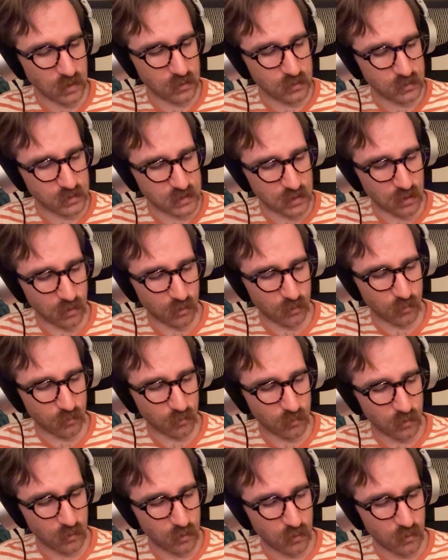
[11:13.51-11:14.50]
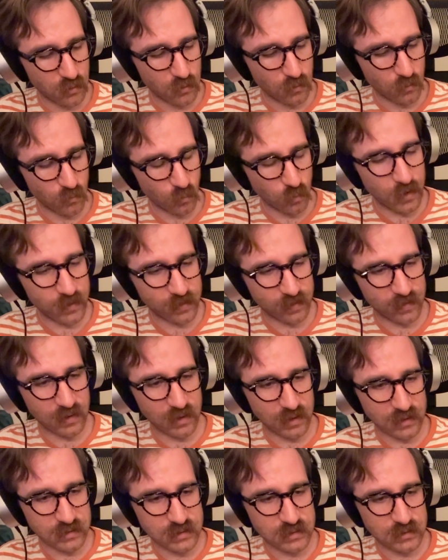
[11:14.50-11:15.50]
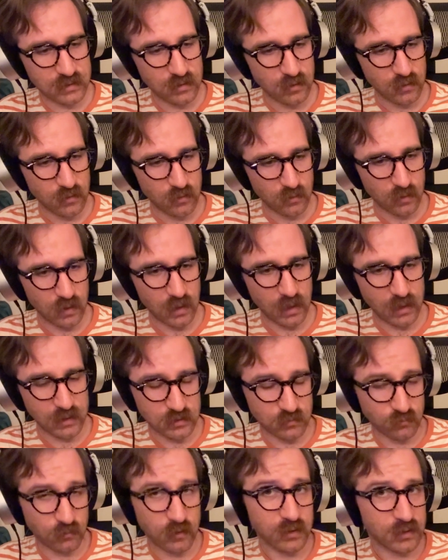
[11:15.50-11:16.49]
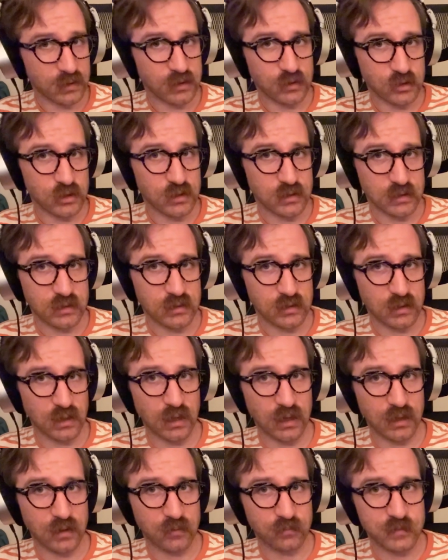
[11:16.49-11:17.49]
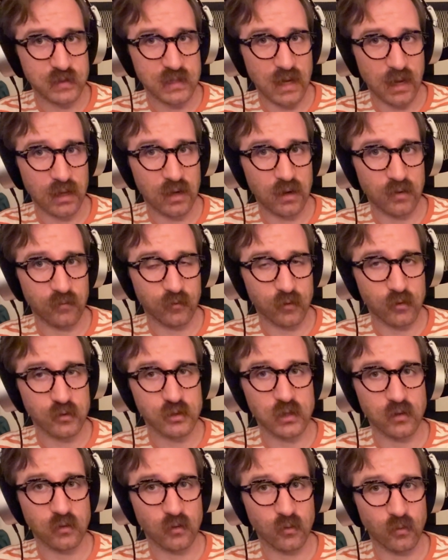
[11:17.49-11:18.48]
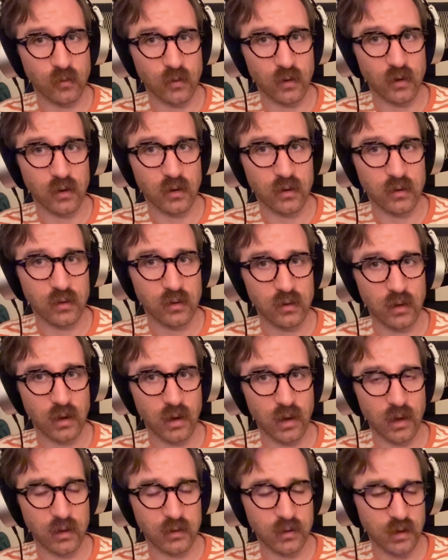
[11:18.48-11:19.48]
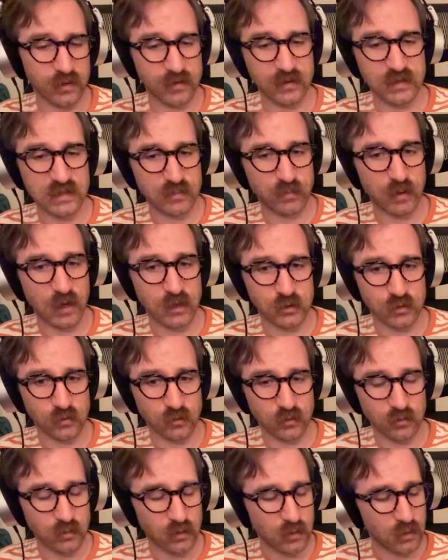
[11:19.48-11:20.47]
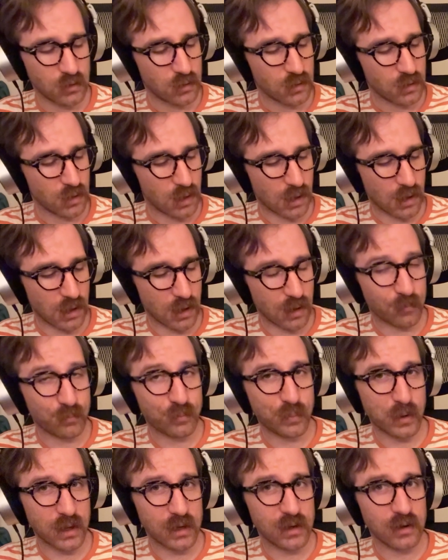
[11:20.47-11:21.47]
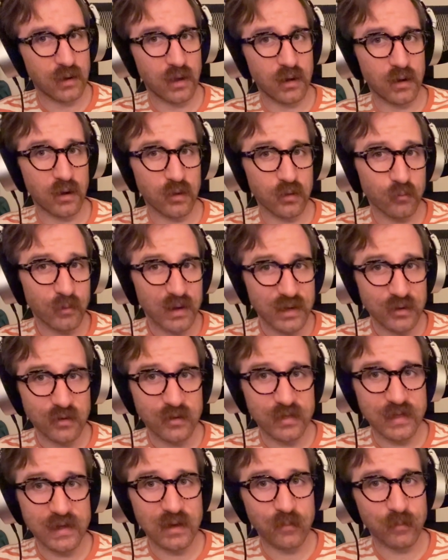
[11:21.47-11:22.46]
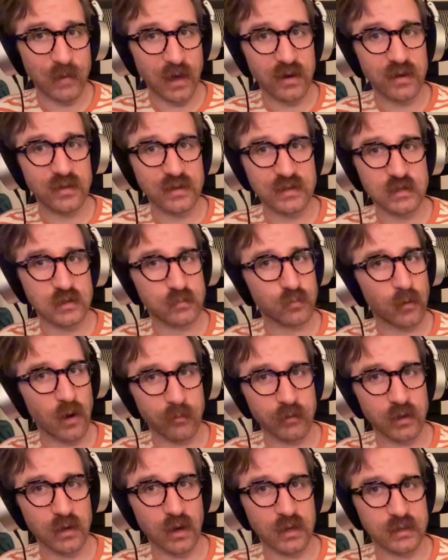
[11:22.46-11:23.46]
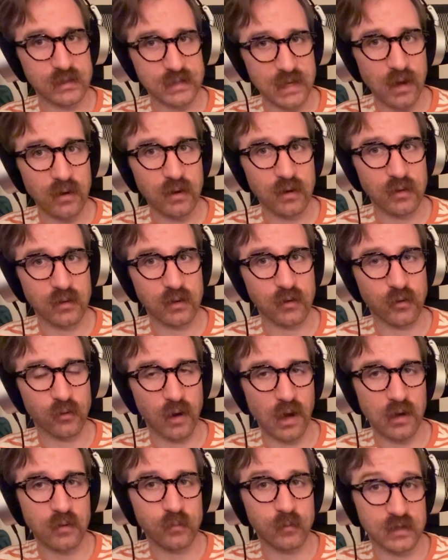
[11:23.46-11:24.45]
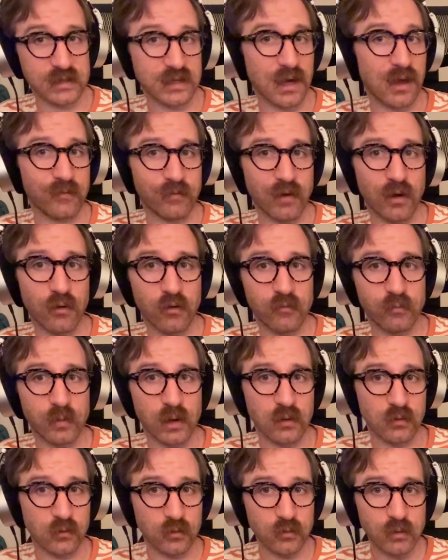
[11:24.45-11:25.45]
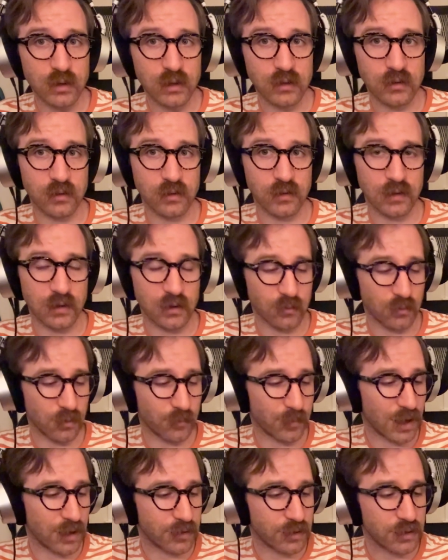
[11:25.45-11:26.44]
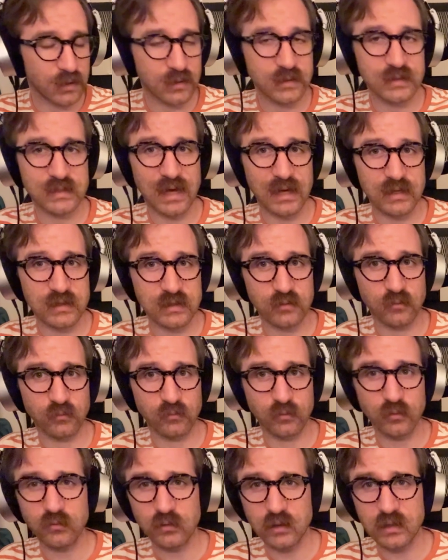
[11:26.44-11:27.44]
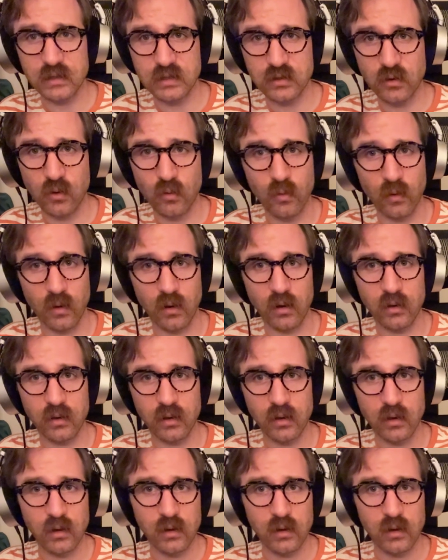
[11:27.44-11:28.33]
So with this, it's really just a second inversion chord, nothing special. But another way you could think about it, this is probably not technically correct, but it's kind of how I've been alluding to thinking about it, is as a rootless chord,